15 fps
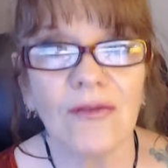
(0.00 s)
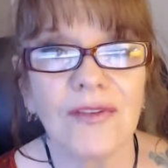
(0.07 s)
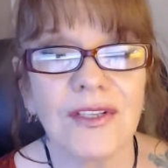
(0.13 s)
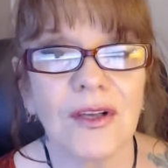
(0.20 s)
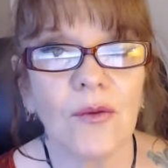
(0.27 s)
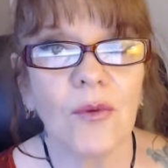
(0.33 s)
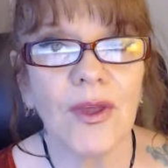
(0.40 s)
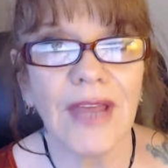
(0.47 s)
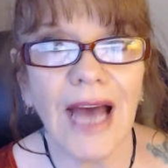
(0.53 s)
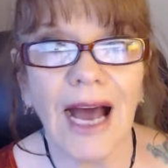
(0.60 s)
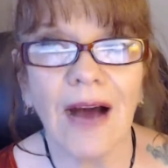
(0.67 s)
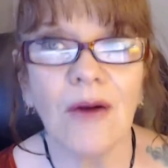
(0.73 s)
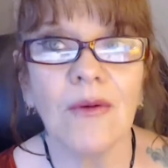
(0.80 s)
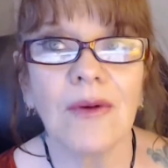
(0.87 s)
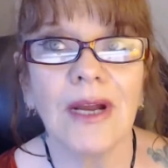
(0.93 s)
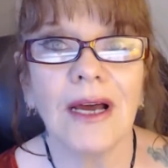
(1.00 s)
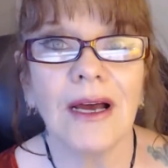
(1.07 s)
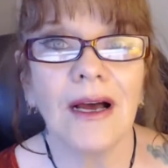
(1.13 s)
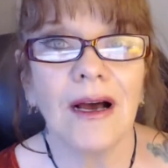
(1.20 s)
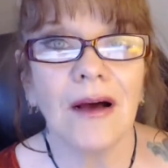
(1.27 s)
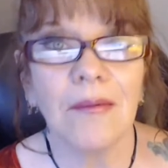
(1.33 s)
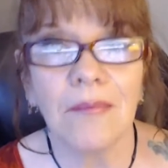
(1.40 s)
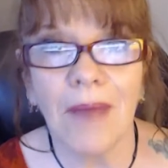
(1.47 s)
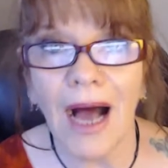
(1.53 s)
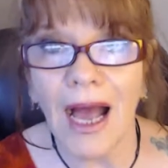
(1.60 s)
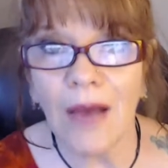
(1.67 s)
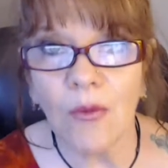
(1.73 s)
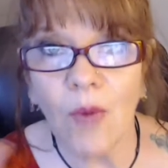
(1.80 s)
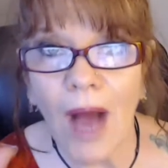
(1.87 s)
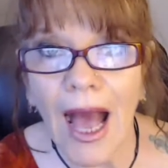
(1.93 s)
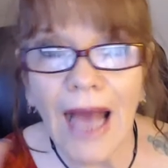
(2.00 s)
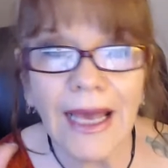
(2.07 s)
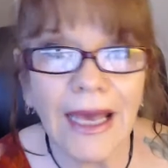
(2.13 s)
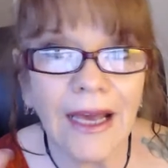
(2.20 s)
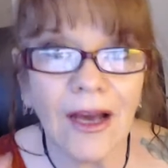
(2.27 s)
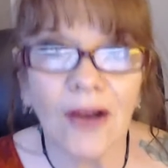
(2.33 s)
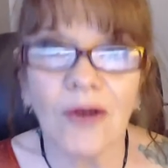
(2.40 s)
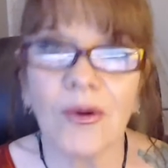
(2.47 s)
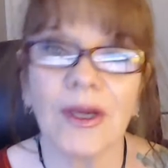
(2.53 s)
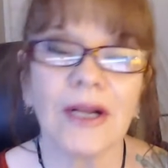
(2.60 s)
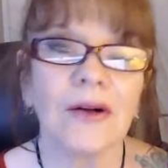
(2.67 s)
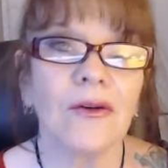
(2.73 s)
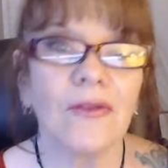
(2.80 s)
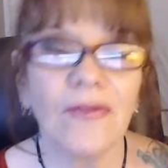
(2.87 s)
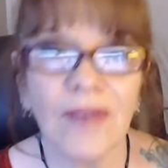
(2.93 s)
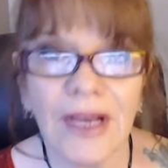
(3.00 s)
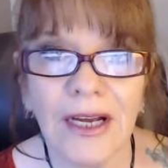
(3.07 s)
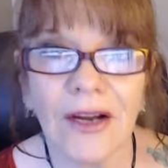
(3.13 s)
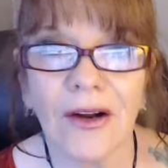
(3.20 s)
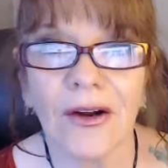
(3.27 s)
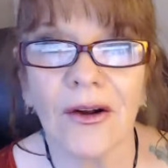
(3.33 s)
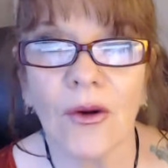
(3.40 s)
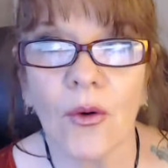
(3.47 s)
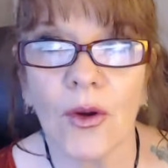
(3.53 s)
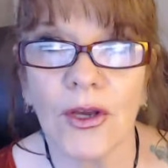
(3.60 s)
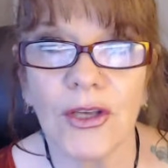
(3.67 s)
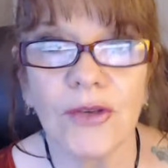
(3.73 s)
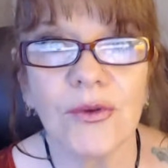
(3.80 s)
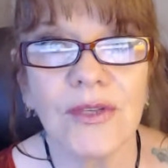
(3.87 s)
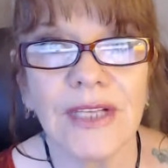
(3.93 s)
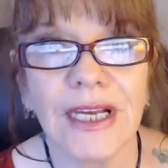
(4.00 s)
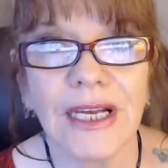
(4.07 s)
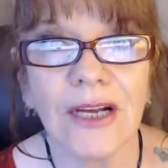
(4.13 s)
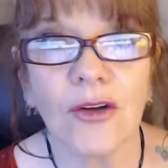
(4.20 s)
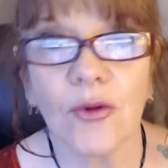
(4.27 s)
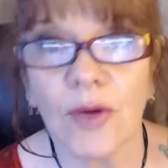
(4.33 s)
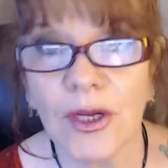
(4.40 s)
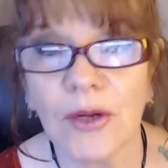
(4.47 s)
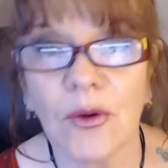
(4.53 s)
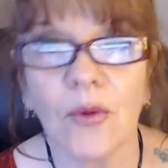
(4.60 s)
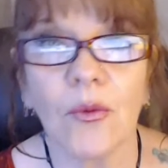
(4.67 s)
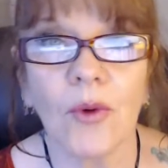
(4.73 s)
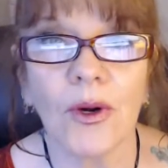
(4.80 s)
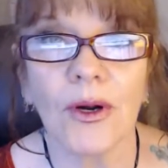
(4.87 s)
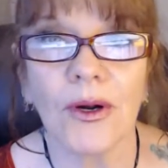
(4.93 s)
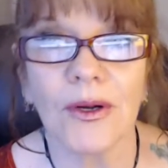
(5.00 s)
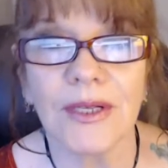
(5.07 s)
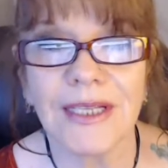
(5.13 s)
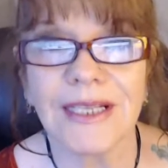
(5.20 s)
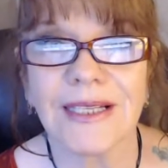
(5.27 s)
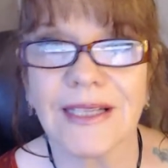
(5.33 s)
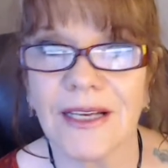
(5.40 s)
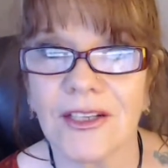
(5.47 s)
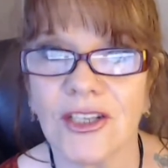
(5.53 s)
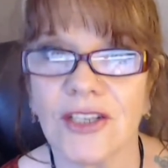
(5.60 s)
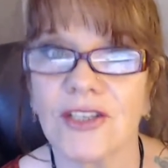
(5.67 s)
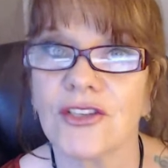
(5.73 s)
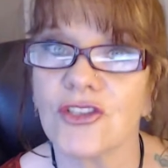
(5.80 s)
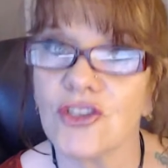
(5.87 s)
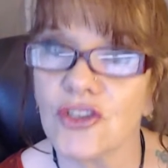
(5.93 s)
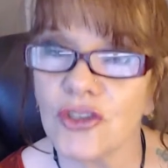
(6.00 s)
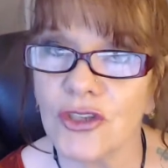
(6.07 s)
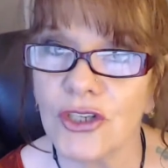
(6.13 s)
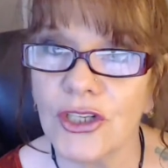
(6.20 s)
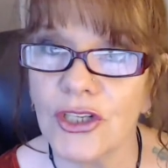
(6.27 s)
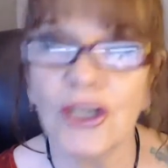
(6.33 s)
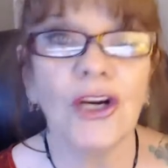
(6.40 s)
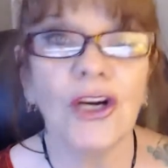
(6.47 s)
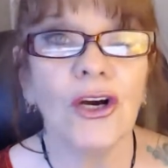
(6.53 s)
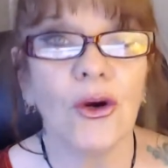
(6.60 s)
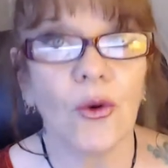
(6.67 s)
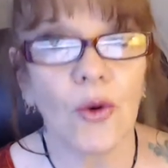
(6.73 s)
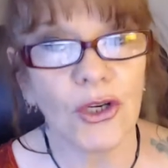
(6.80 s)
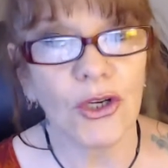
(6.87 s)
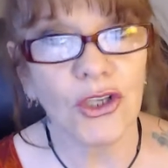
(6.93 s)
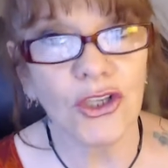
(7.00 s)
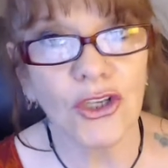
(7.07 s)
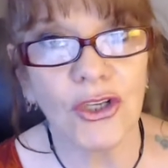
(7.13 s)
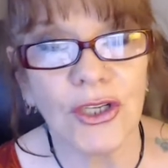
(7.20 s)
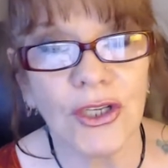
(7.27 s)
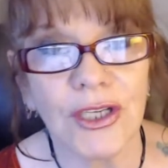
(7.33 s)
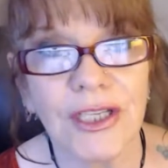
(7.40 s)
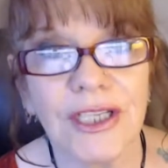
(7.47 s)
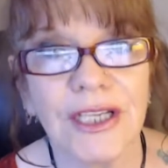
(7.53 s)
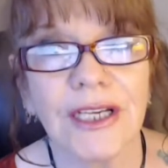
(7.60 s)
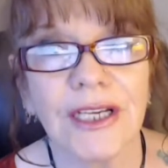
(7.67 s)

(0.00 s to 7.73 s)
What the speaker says: without my wagging a critical finger or using critical words such as should or shouldn't